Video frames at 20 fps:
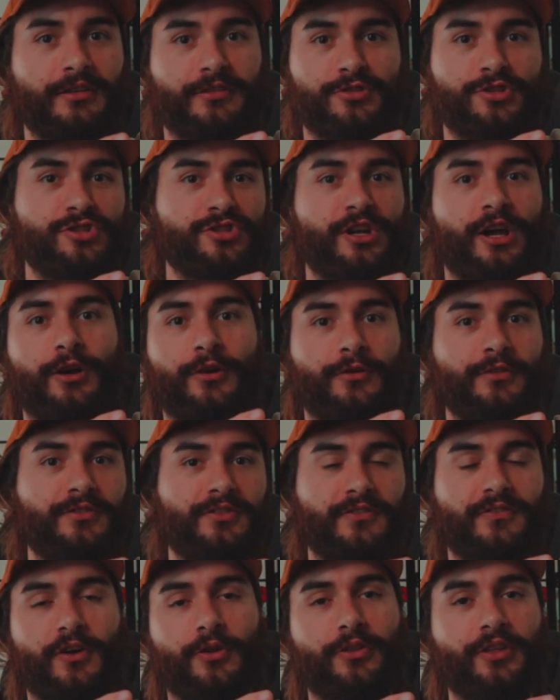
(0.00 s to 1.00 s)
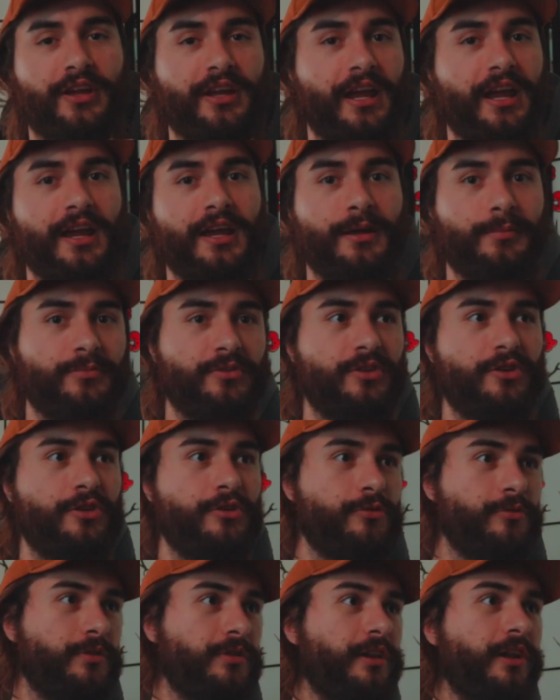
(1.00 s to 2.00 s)
shelves of all the games, and
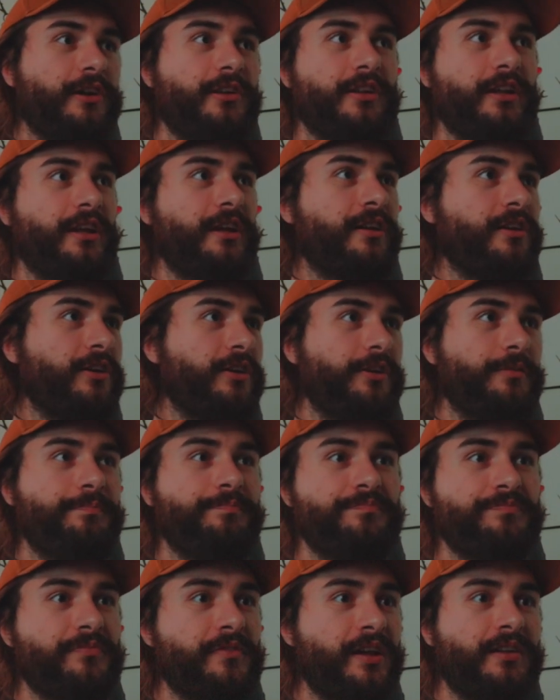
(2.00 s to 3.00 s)
you literally could